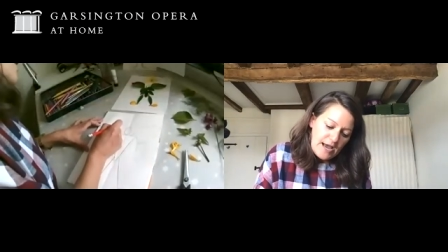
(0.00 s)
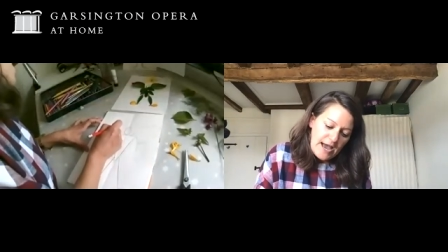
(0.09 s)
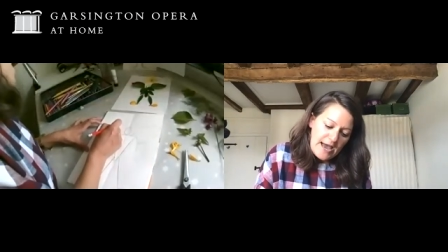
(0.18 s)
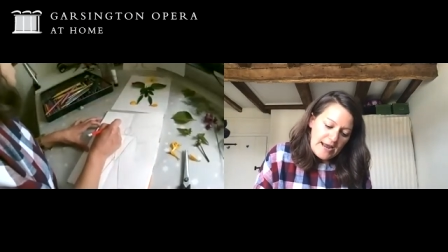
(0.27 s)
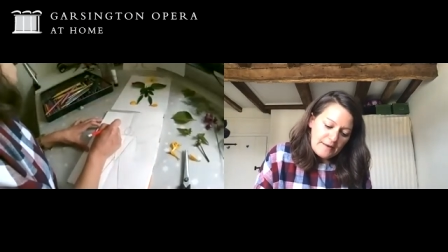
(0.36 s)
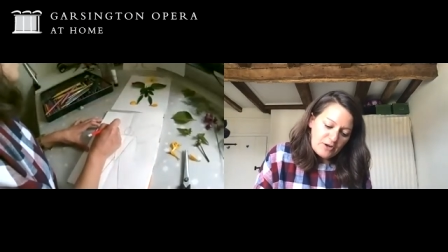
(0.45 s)
And
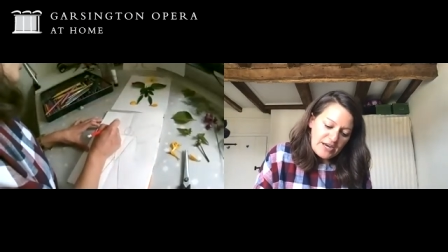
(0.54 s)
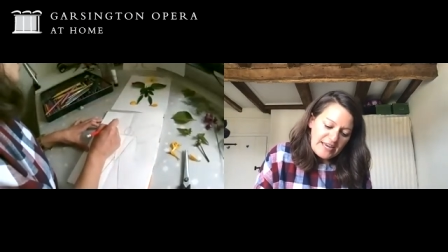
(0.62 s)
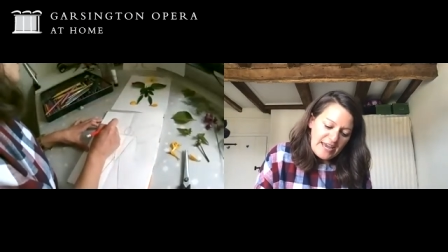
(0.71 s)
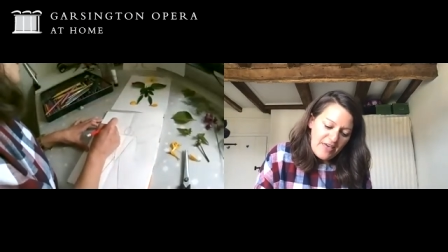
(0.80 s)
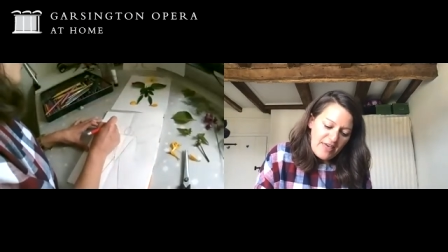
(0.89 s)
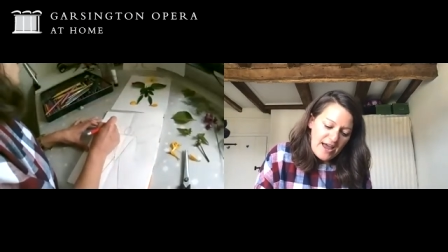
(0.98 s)
I'm going to
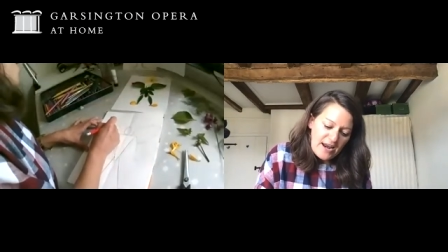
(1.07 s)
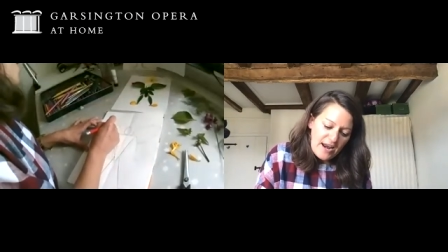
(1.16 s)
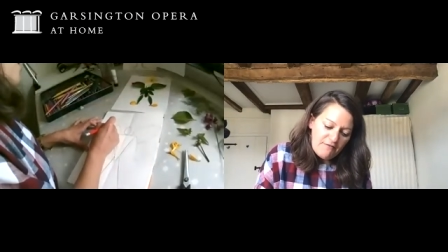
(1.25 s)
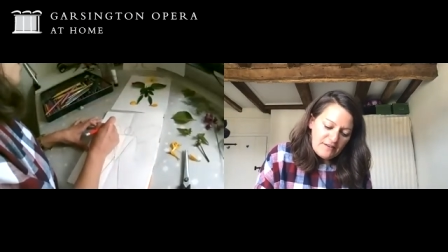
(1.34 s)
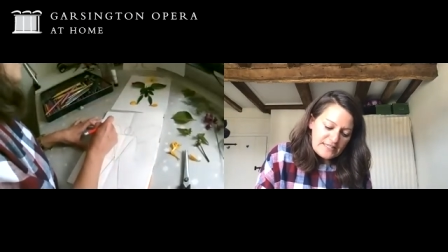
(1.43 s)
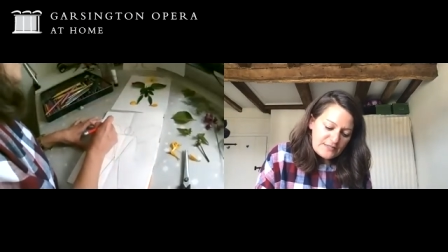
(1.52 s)
get that
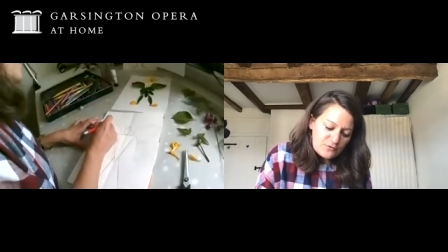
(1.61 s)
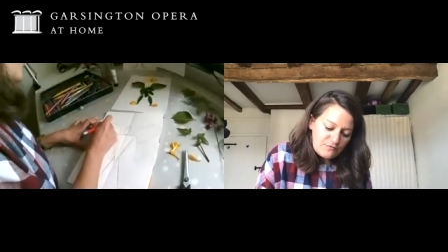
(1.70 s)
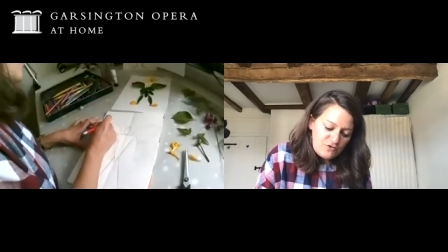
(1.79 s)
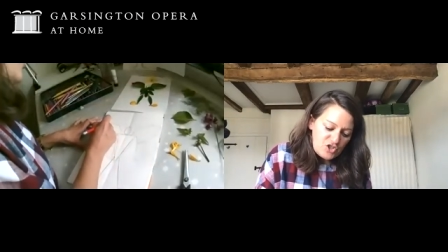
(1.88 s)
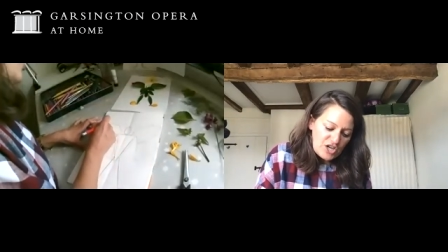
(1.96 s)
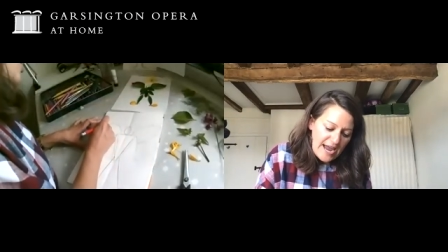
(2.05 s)
lovely sort of
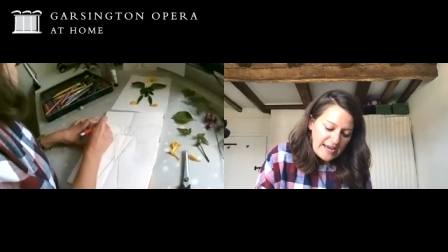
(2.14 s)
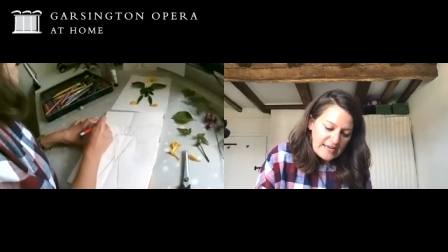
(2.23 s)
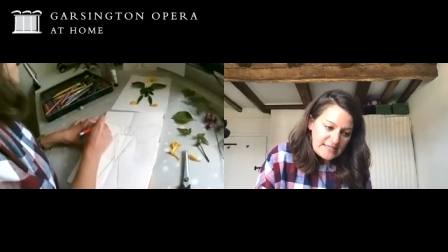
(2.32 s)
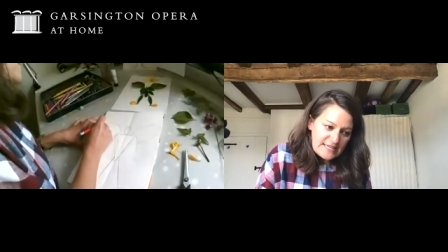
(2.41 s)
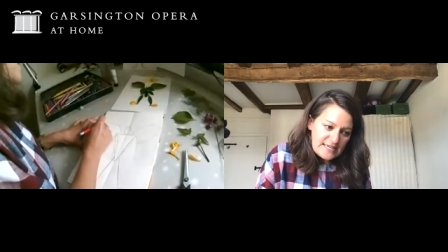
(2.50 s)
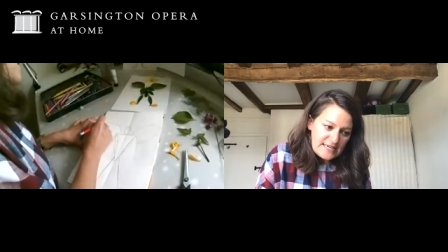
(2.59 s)

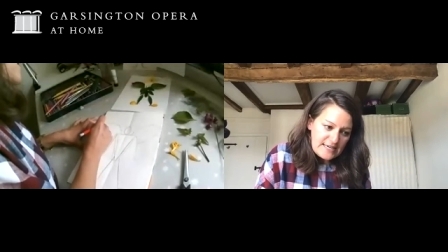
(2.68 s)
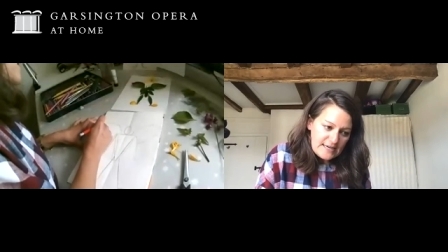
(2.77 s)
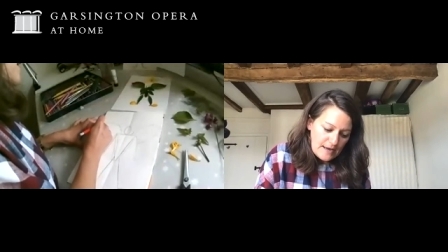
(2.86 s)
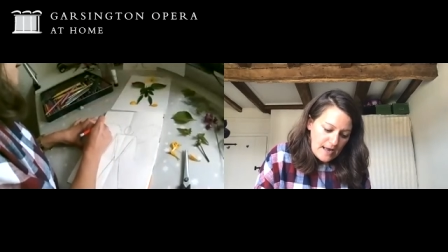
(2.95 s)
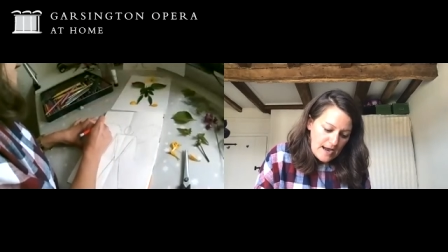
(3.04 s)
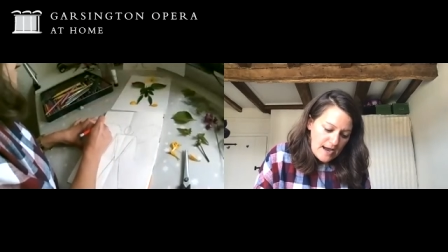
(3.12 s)
jaggedy
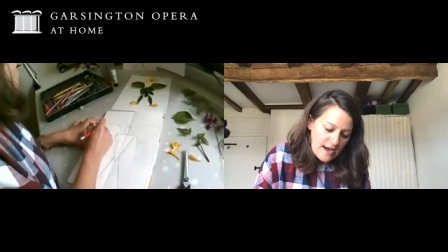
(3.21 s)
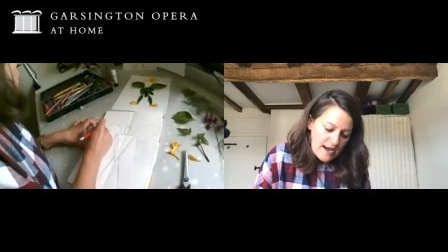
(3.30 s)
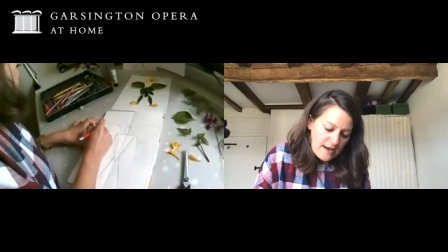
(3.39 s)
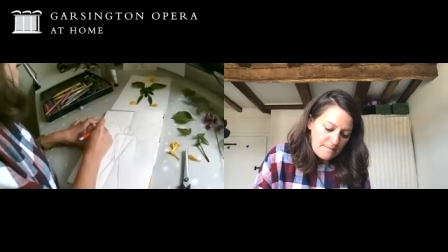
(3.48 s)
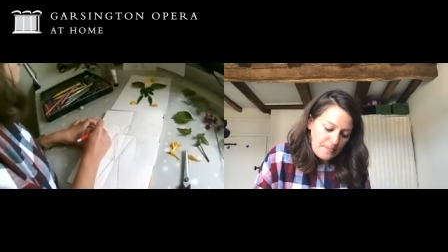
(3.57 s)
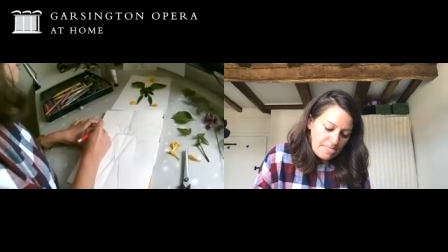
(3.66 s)

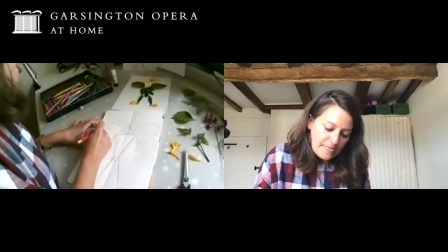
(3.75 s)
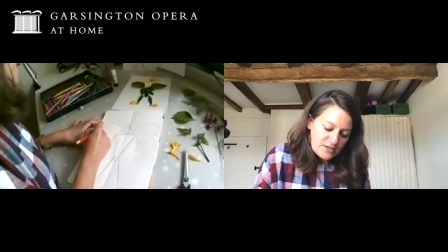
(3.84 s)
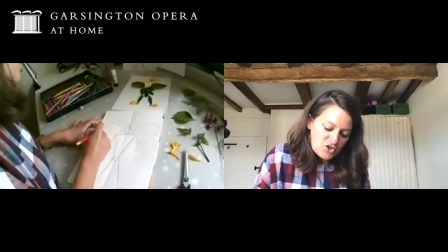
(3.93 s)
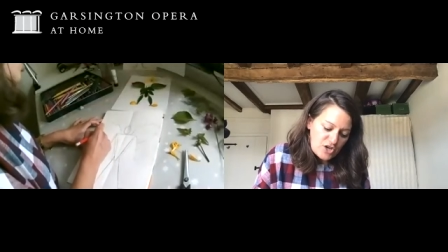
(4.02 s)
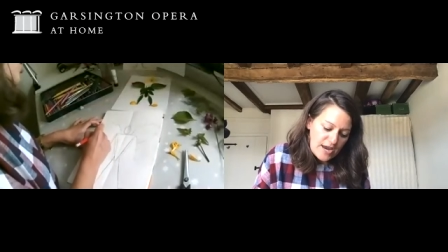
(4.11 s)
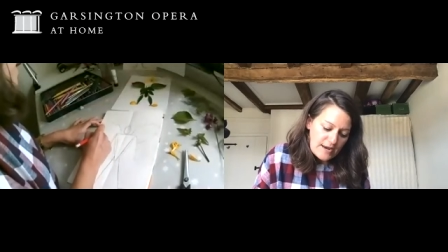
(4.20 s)
um,
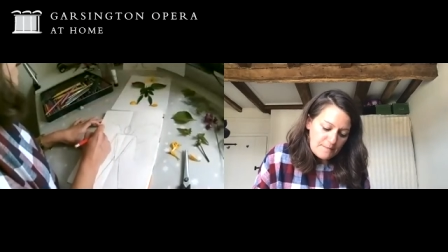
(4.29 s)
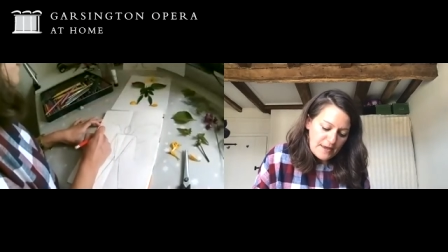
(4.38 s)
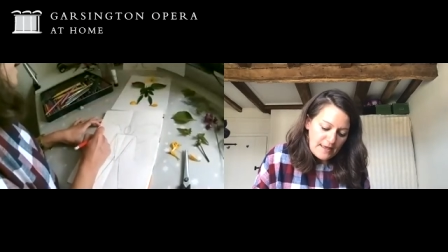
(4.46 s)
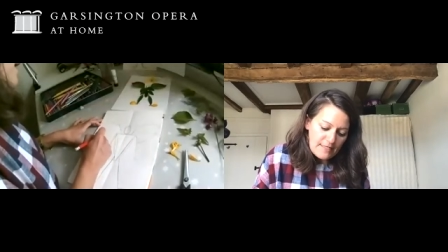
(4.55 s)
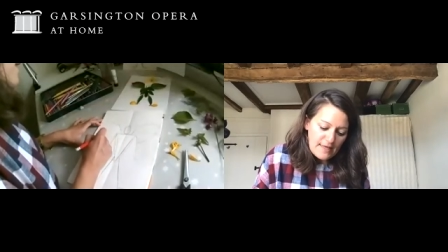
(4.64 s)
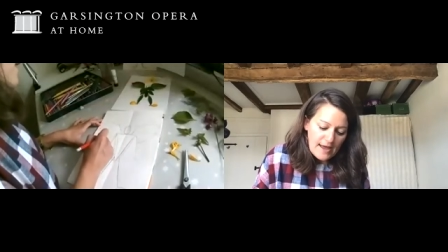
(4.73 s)
shape
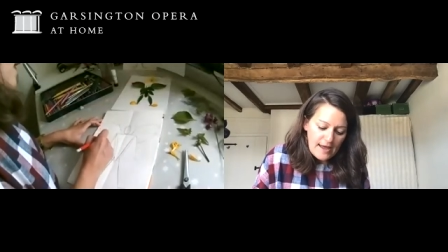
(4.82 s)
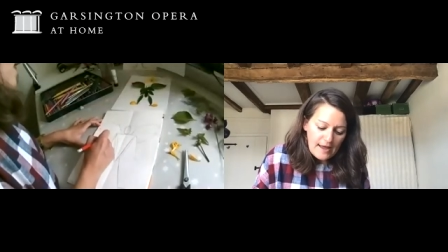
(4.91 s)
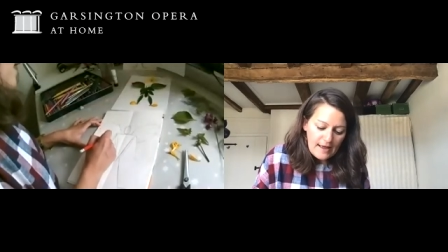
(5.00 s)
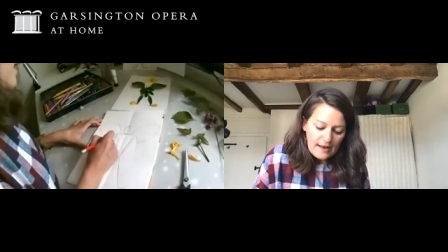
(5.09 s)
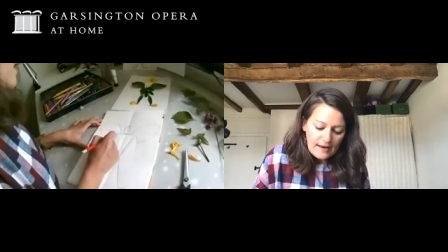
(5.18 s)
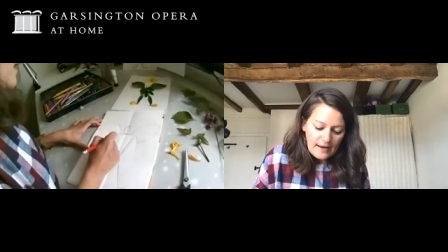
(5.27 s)
in there
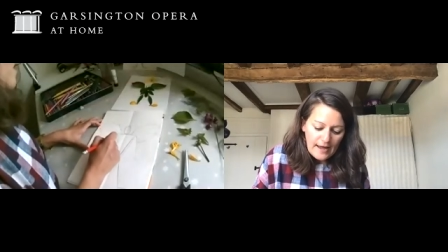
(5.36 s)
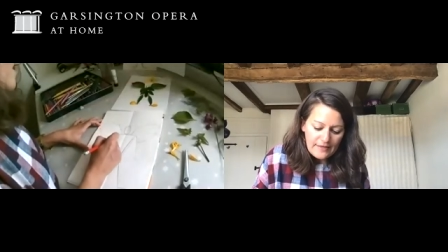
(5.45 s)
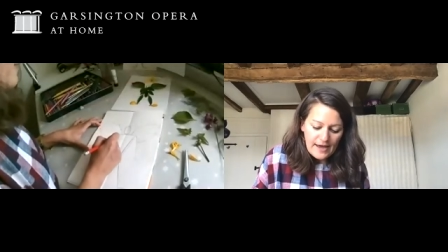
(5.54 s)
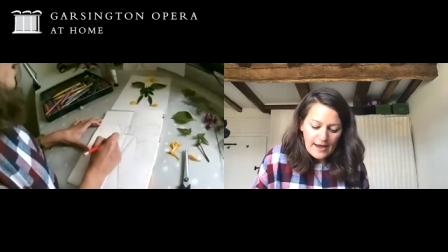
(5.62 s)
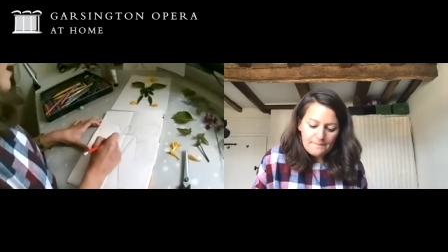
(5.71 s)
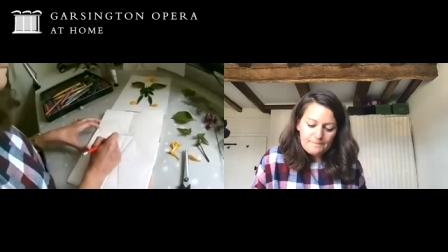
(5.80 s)
like that.